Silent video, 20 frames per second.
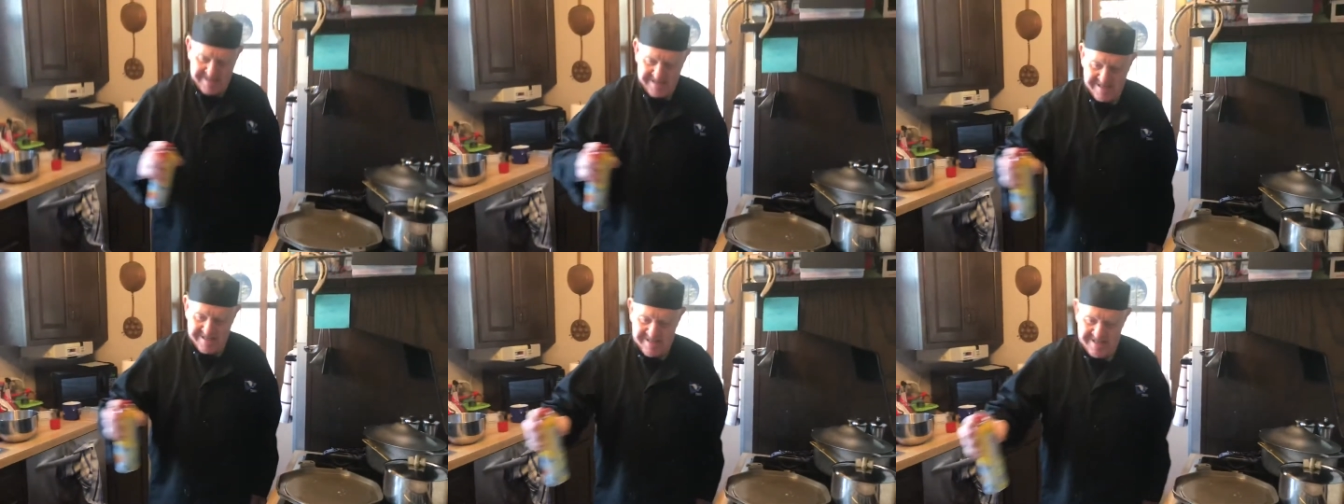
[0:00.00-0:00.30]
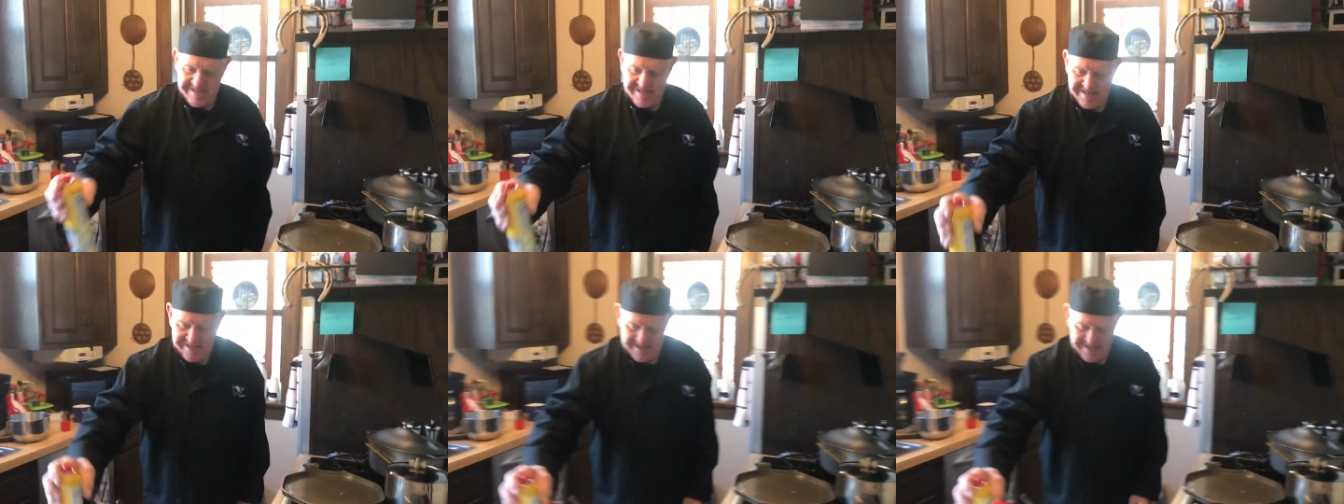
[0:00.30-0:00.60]

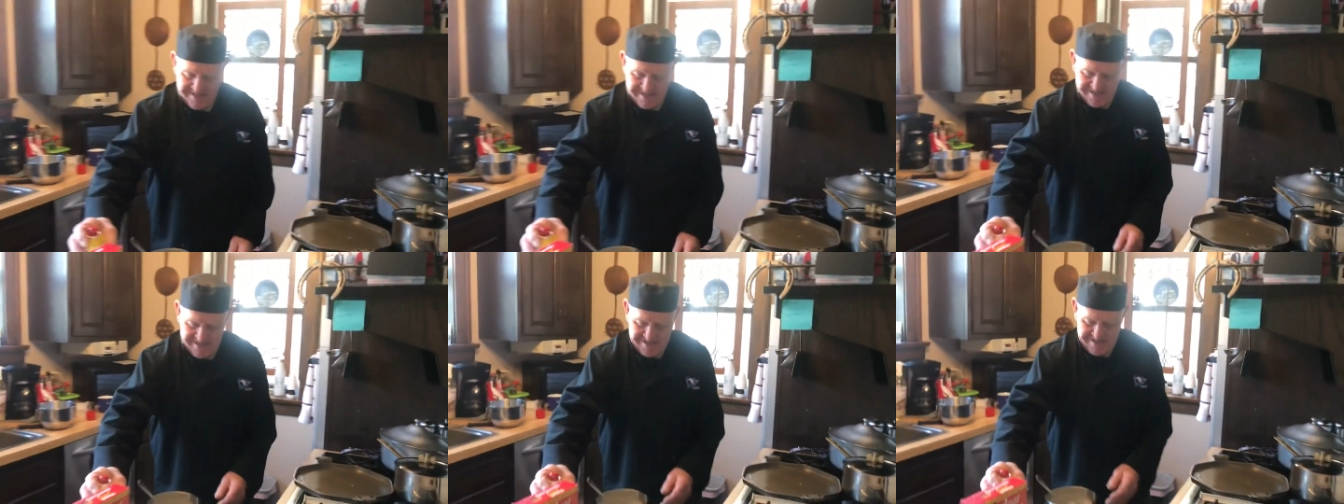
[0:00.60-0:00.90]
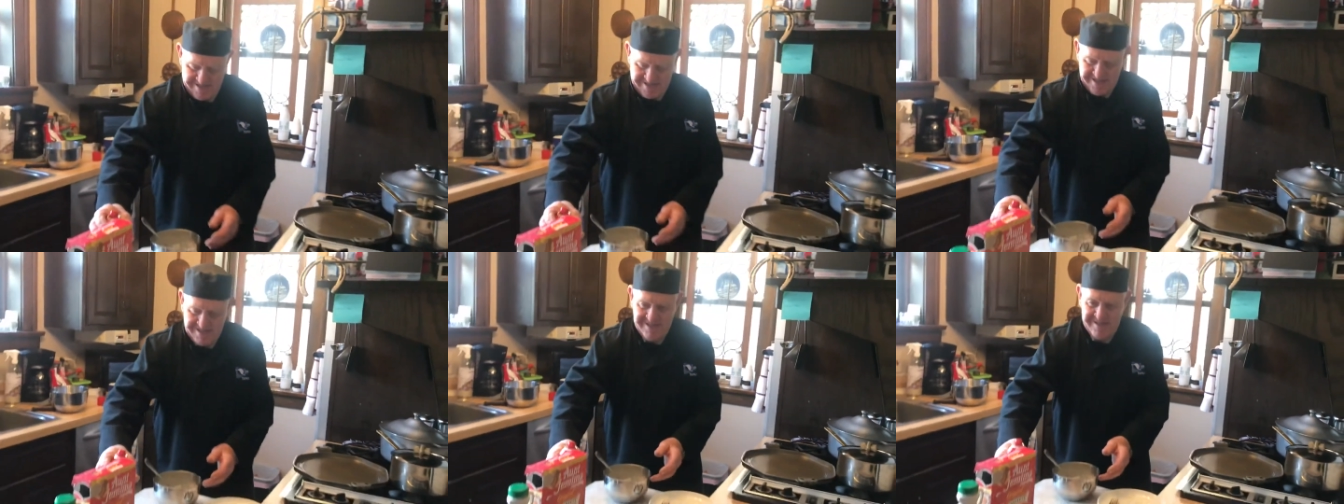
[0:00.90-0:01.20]
everyone today.
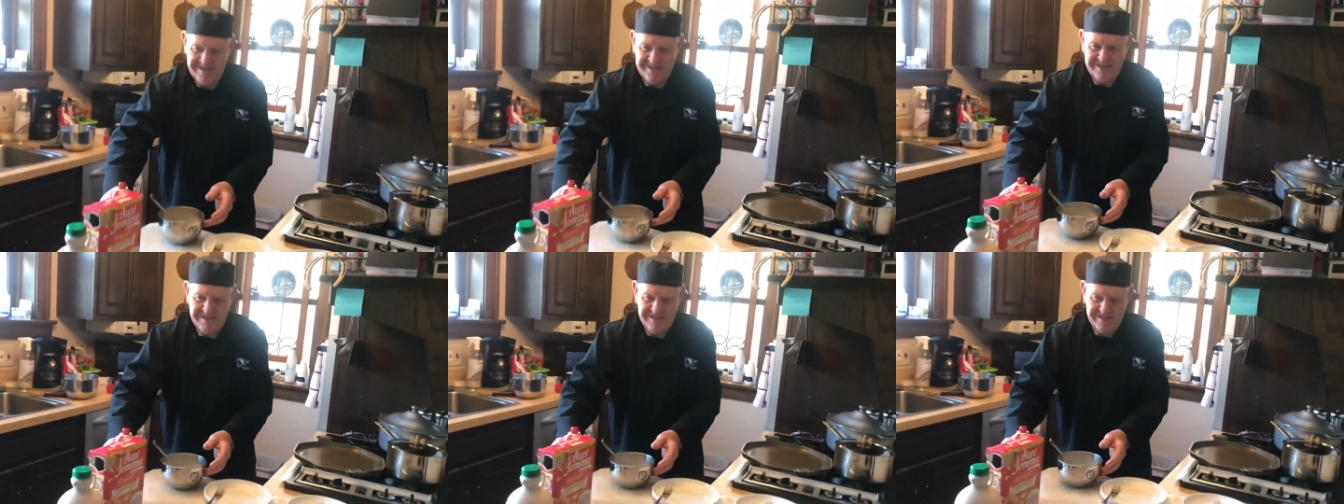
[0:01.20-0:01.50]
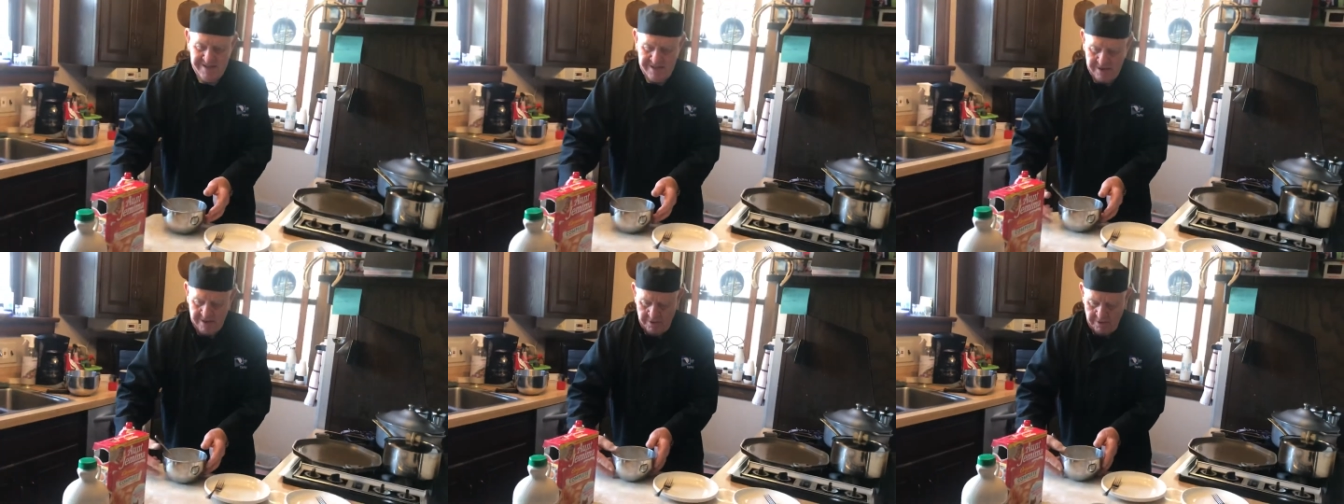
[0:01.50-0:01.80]
What do you got for
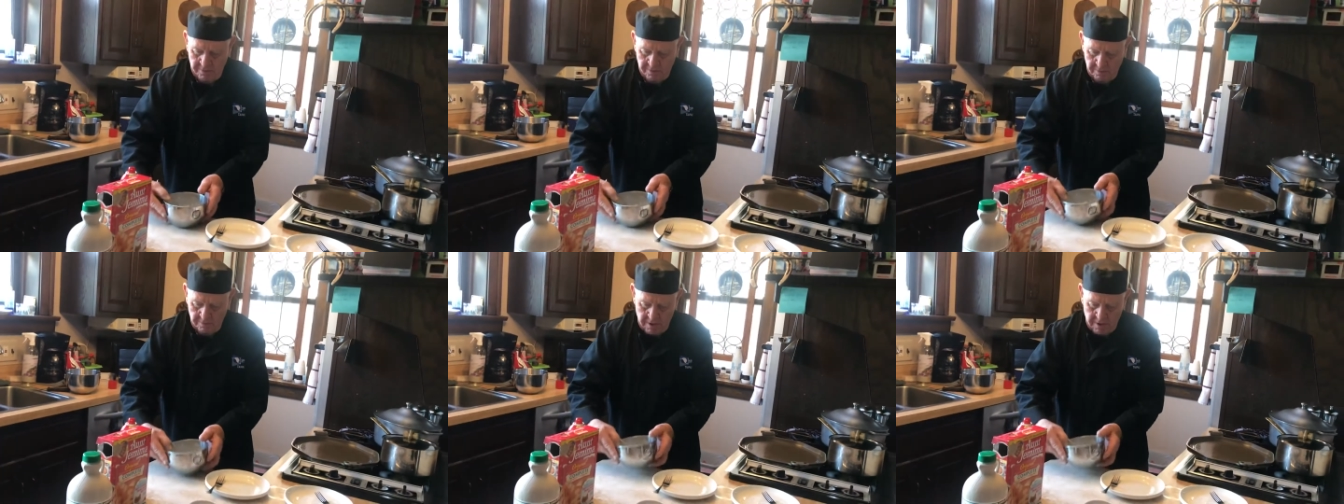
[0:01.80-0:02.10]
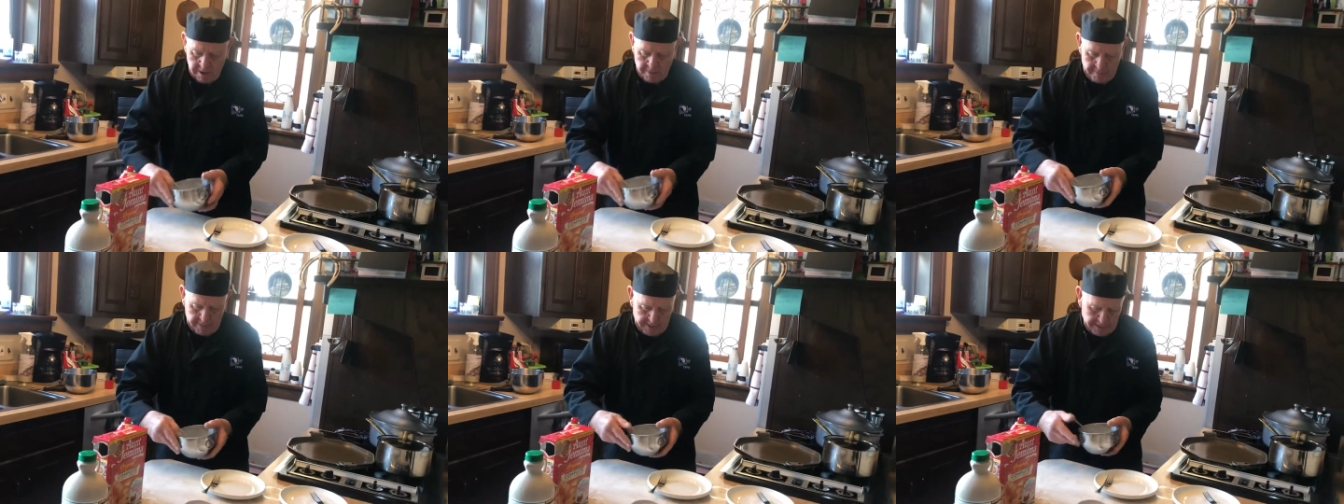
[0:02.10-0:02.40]
us today, Lloyd?
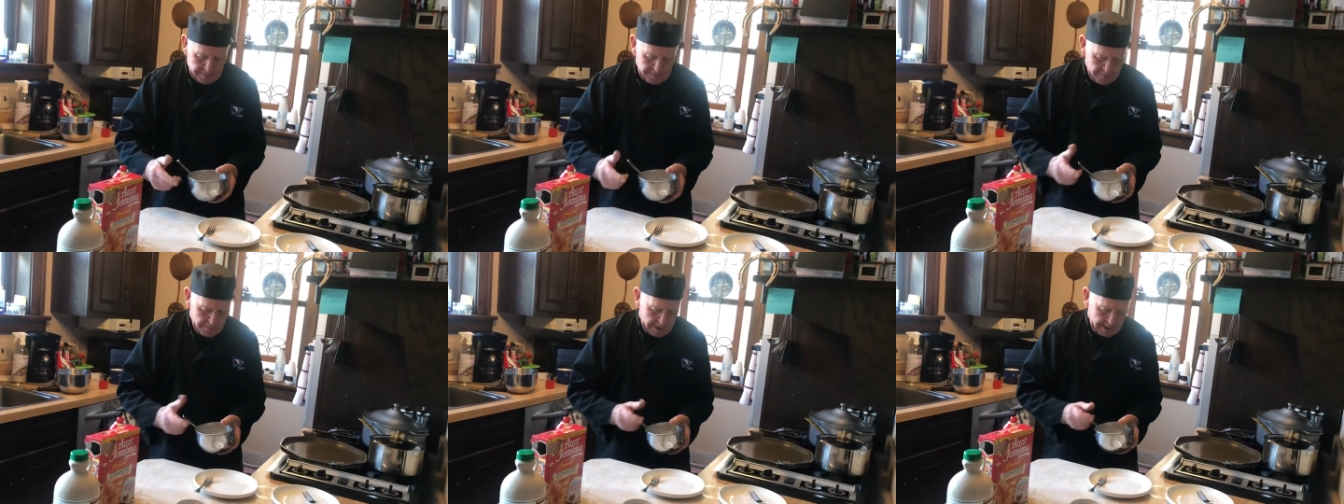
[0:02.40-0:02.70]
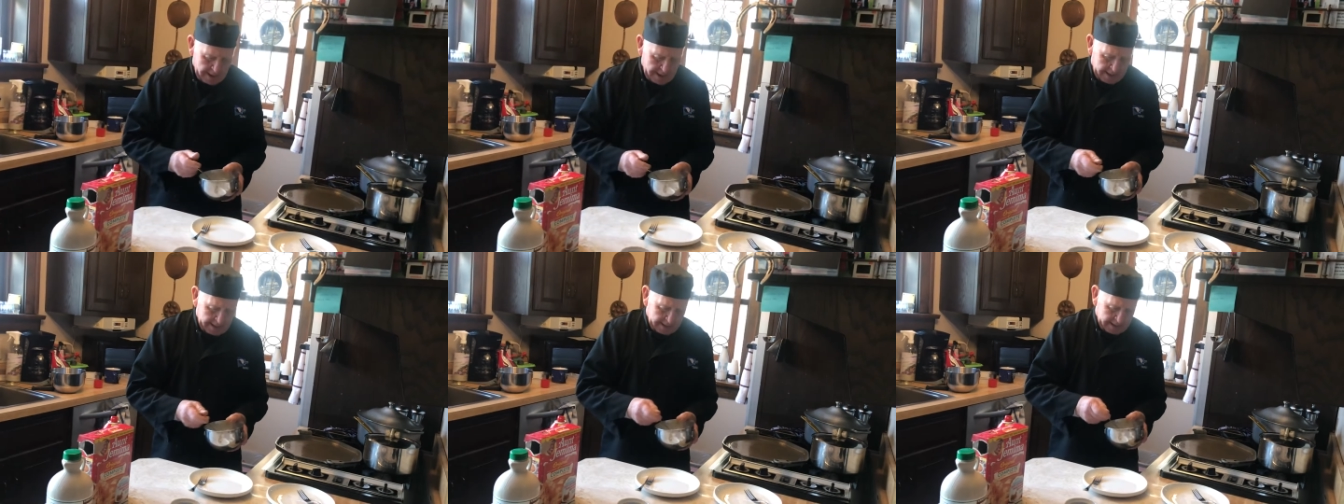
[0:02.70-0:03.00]
Well, I'm making
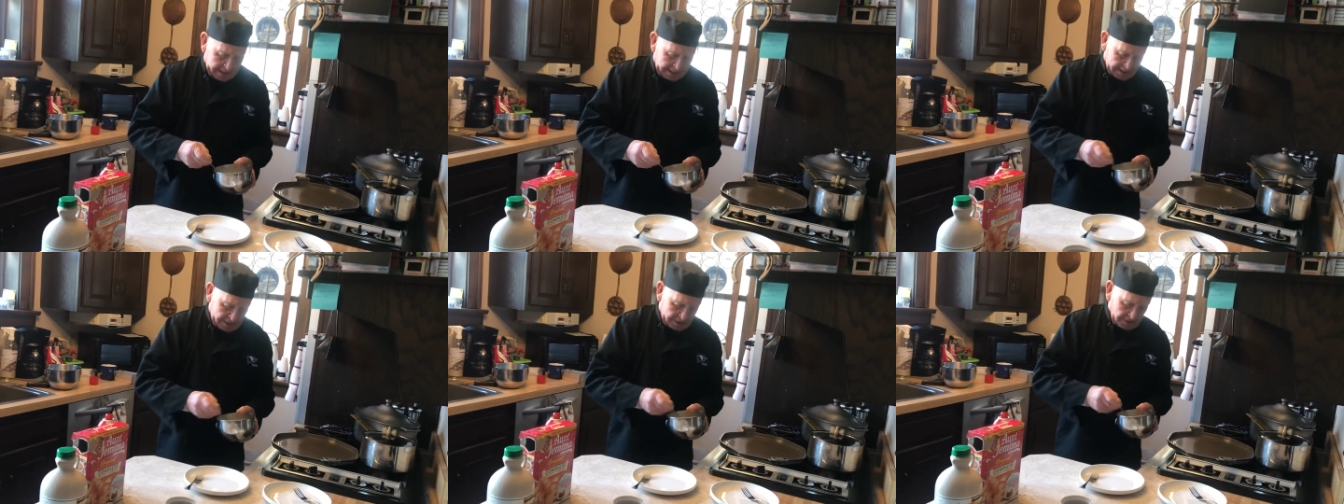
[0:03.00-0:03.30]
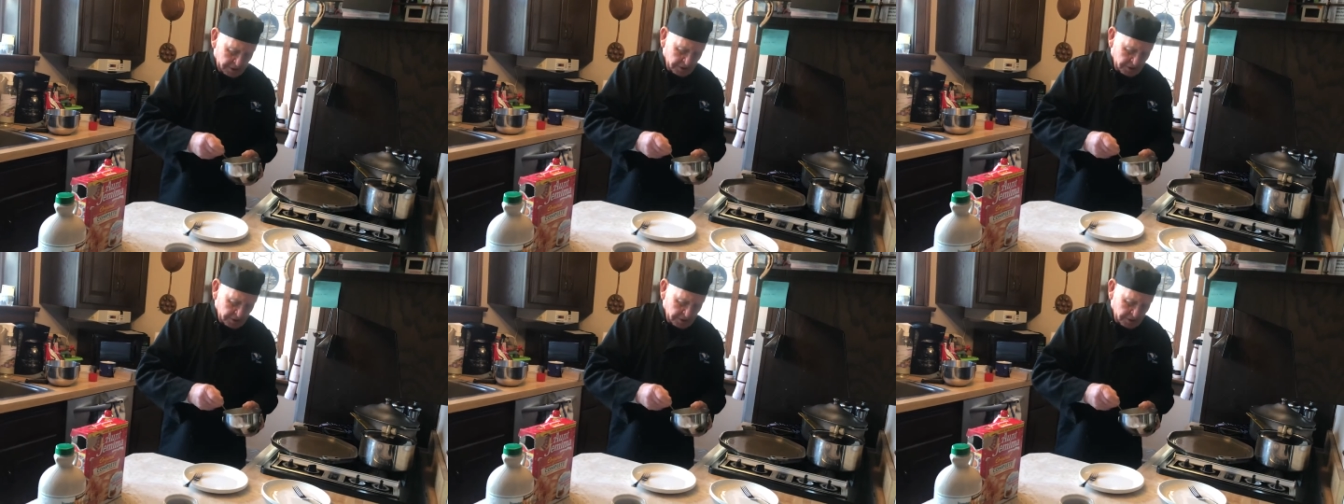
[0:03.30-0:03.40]
pancakes.